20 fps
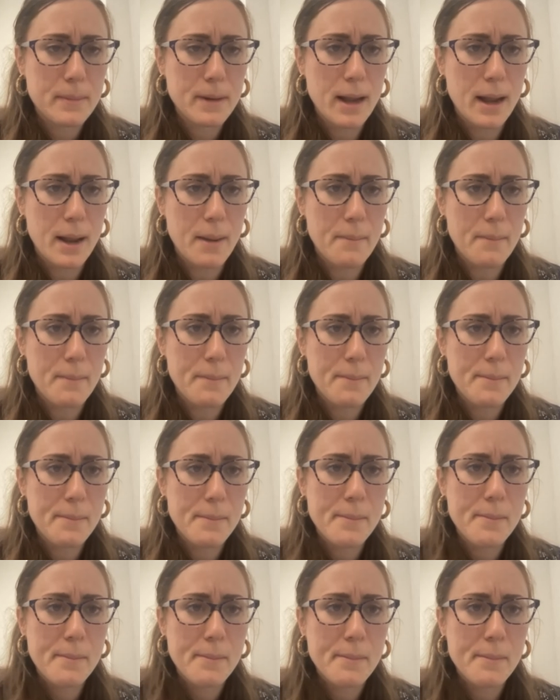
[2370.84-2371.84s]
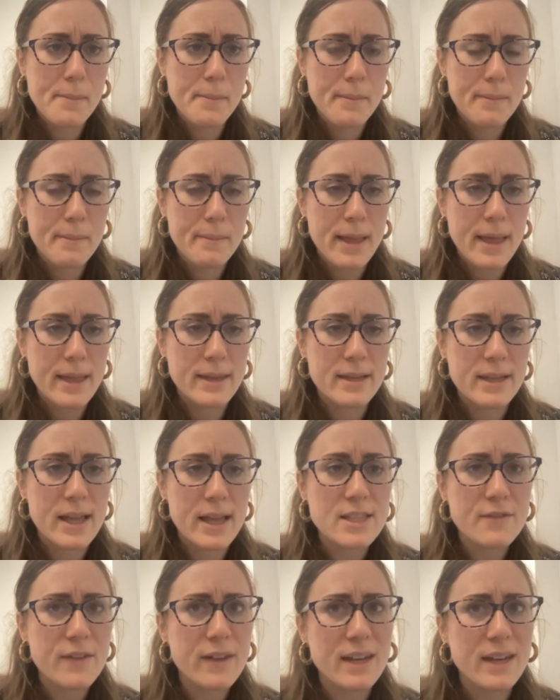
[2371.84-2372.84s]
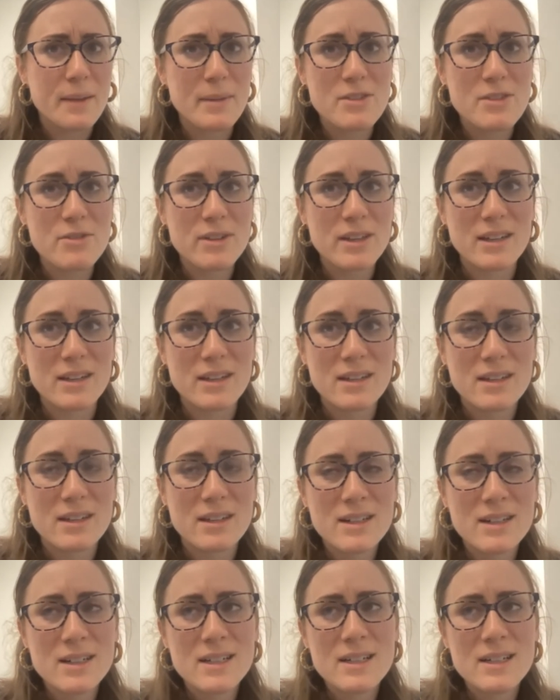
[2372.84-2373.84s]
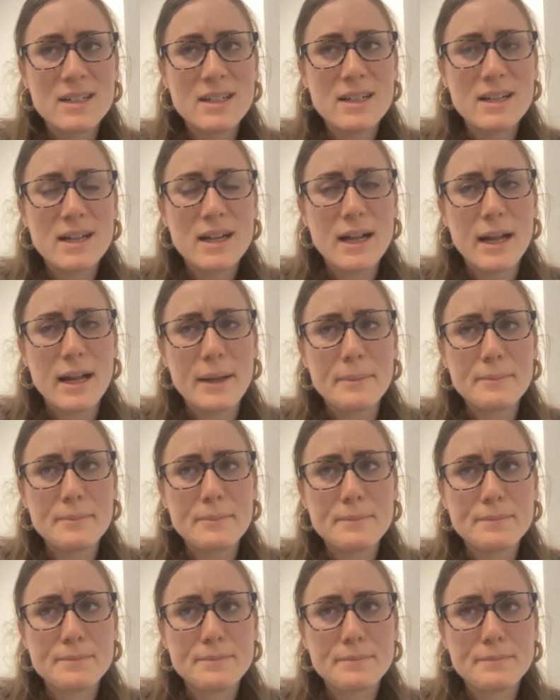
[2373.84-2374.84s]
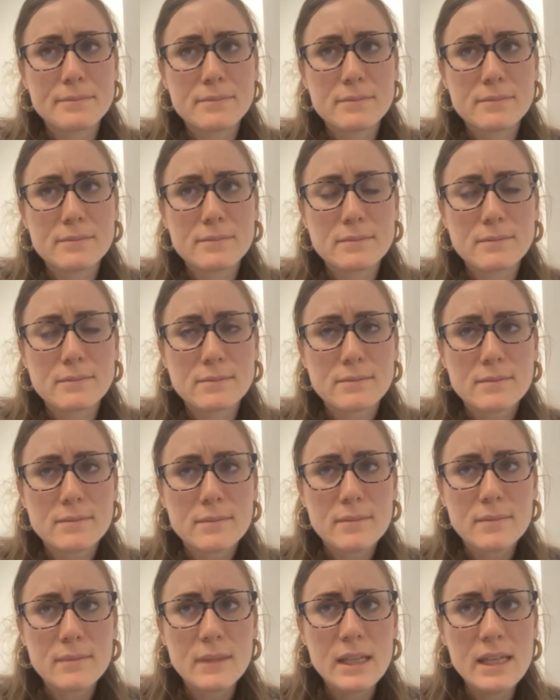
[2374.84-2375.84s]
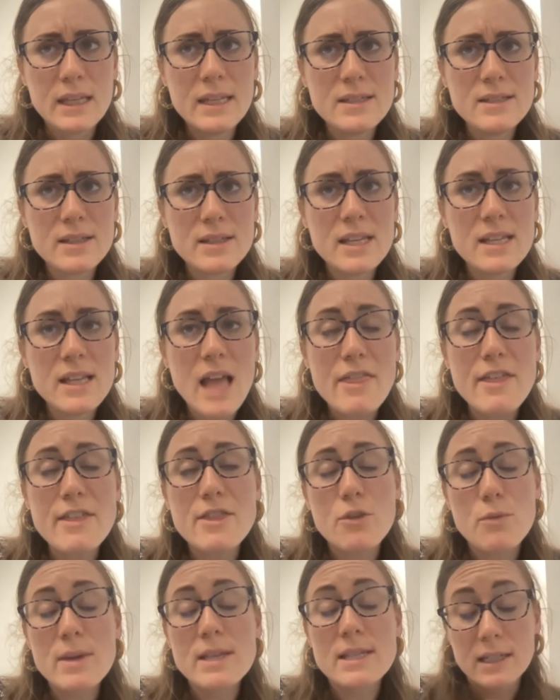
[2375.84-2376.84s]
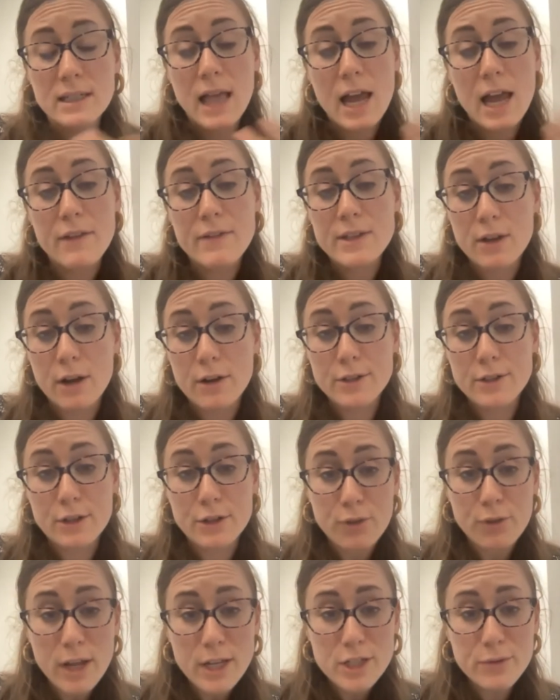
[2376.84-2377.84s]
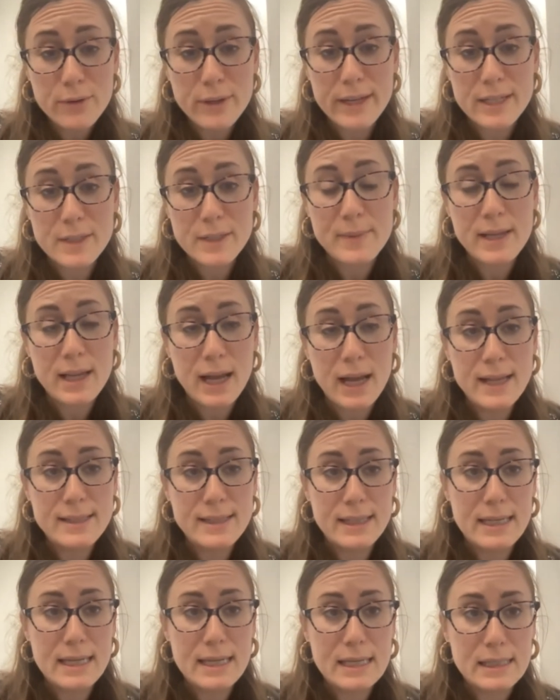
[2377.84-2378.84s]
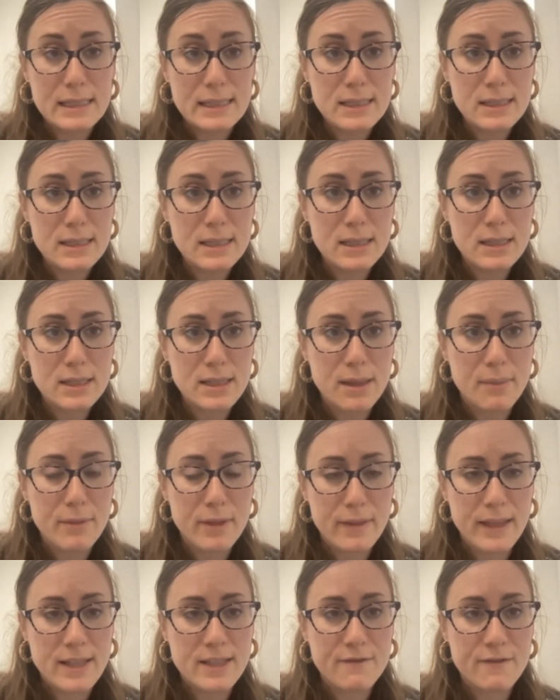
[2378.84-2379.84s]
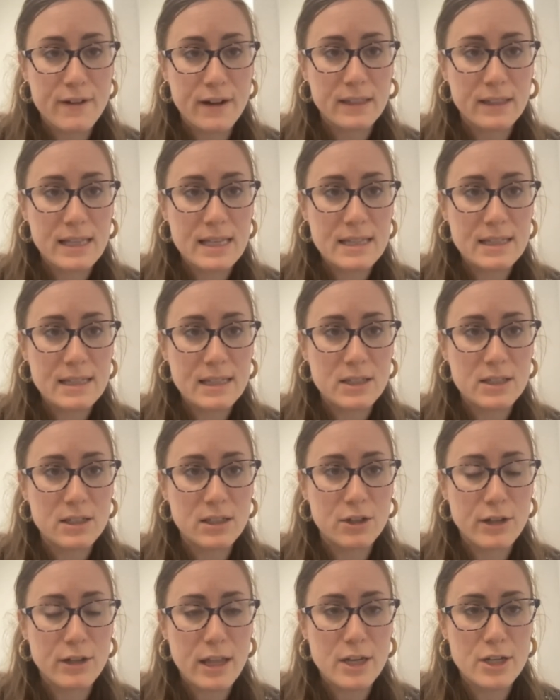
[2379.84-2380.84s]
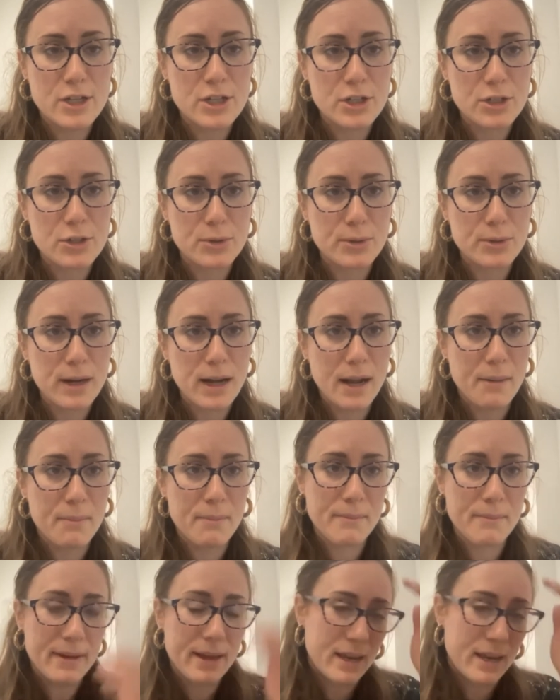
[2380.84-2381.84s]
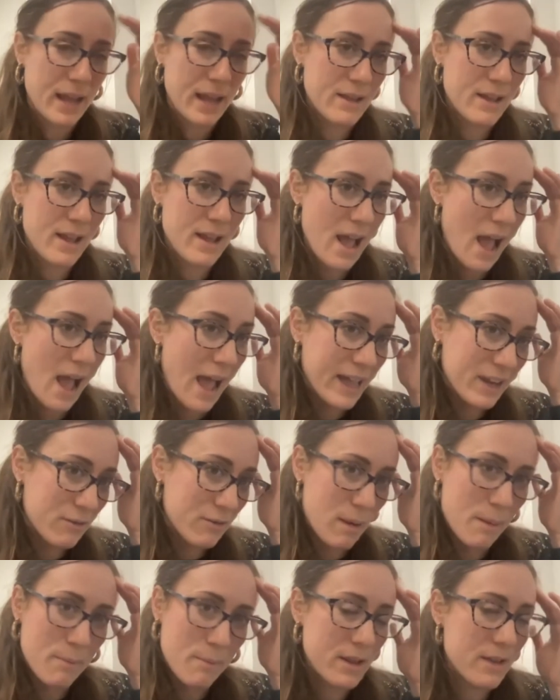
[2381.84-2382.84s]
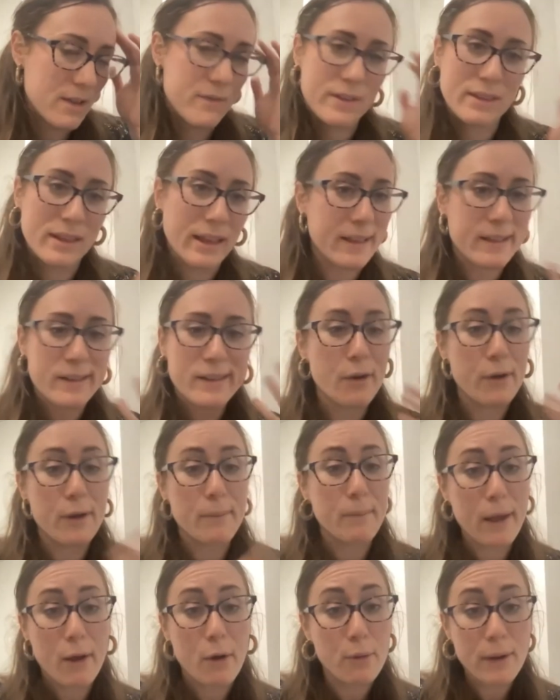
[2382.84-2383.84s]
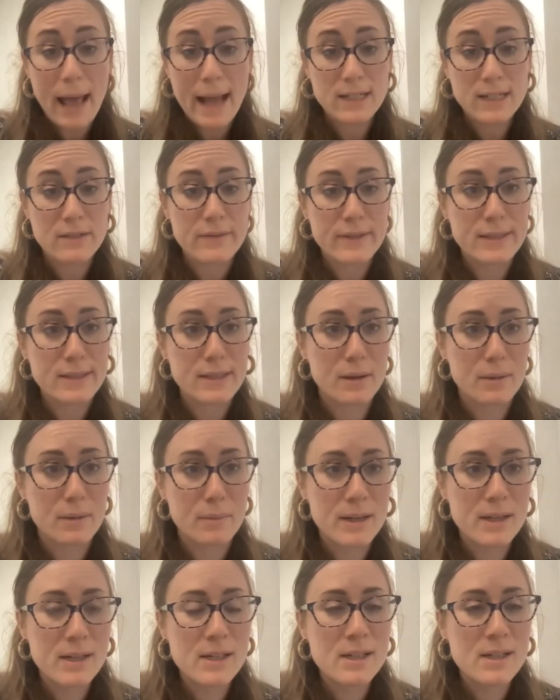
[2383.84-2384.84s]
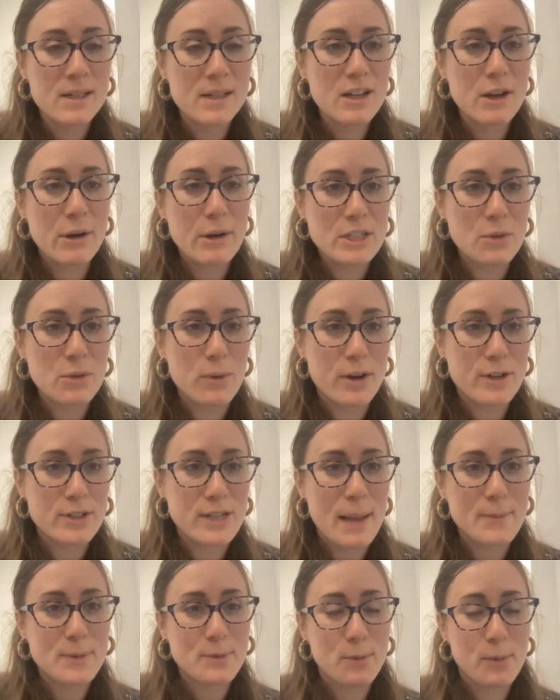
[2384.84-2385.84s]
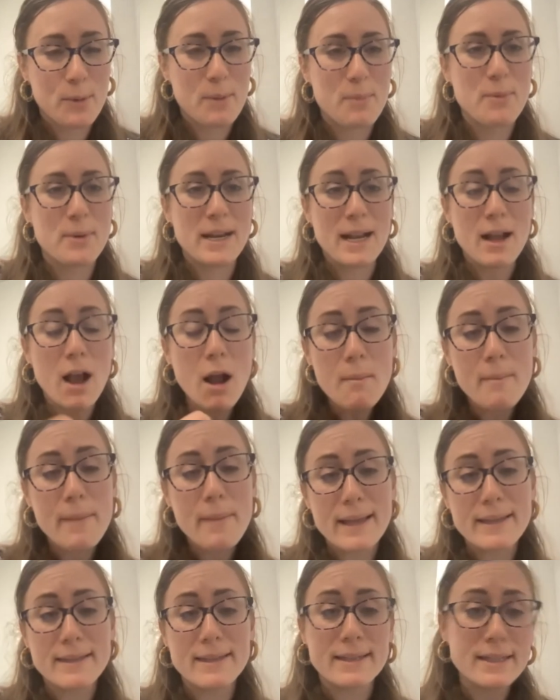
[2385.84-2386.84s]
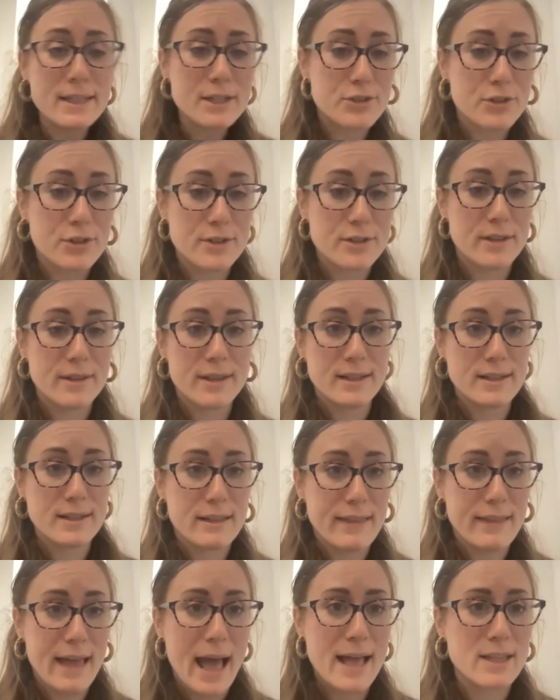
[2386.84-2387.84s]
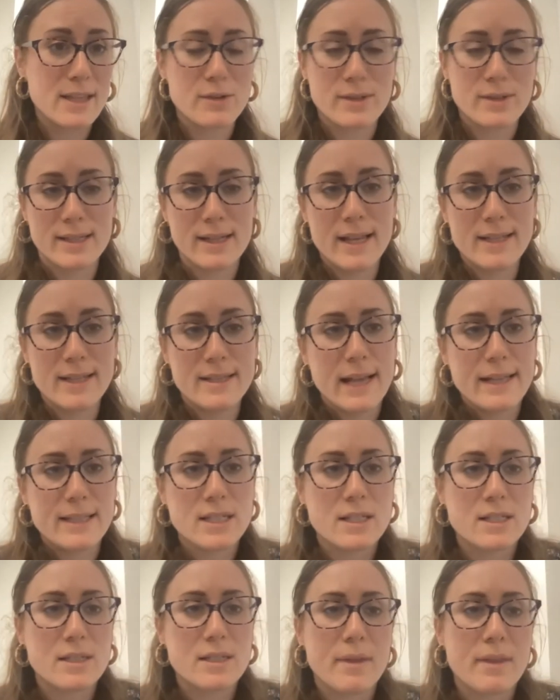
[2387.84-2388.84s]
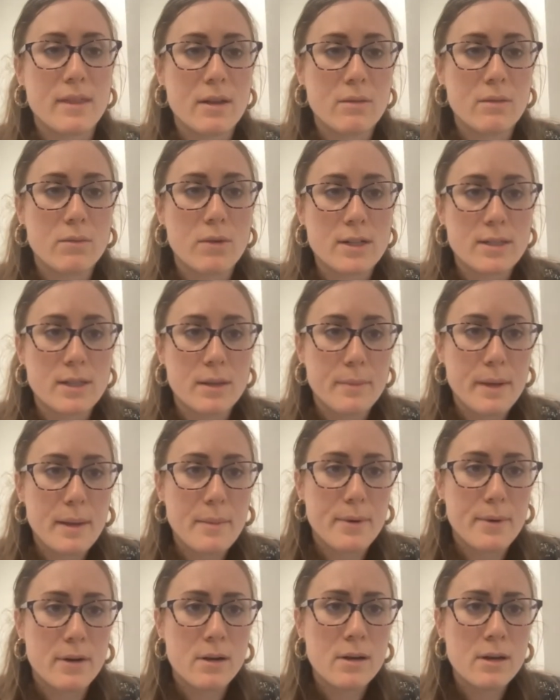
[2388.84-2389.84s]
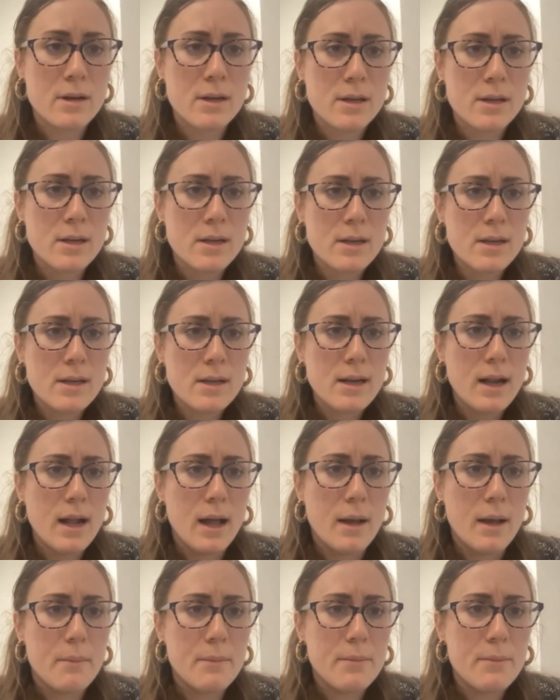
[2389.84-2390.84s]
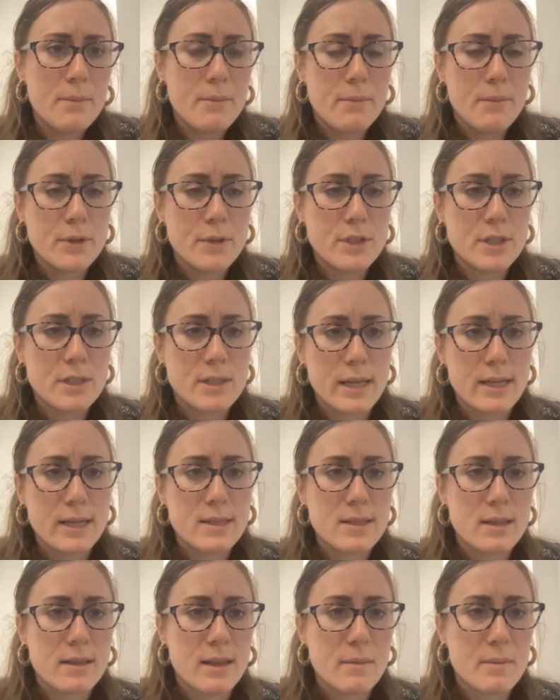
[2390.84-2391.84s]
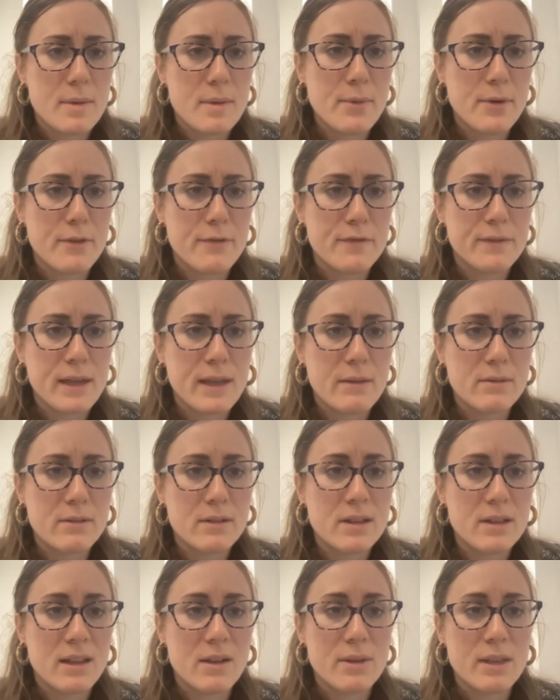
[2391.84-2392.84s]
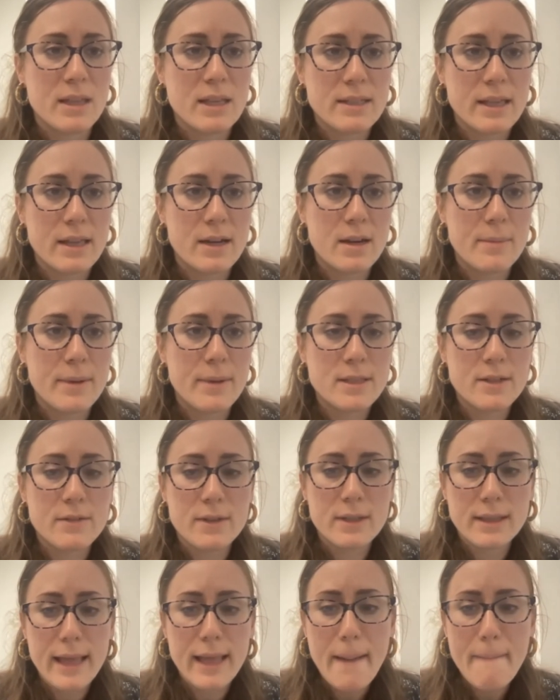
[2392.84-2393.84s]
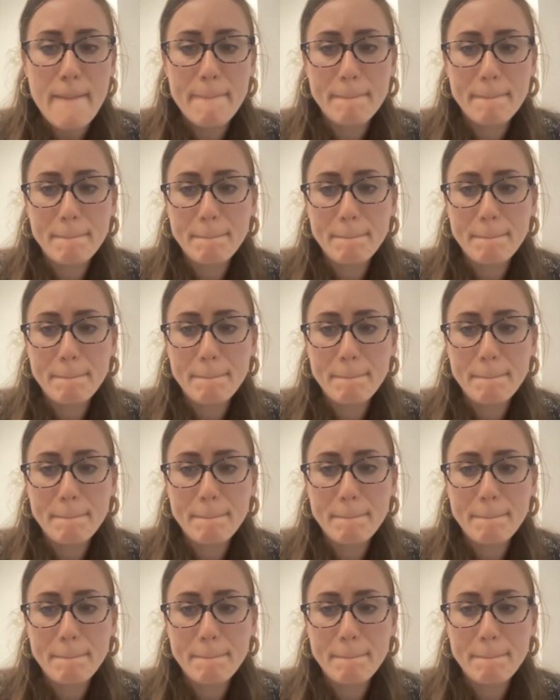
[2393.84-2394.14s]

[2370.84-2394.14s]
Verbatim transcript: Um, and it's fun. I mean, you can, um, it is, it, I think the reason a lot of these artists are drawn to it is because it is something that's fairly easy to learn how to do. Um, and I, I can remember even like, you know, in my own activism, going to workshops where we were printing armbands and t-shirts and things like that. So it's not, it's not just something that works on paper, um, which is nice. I think people get can get really excited about stuff like that.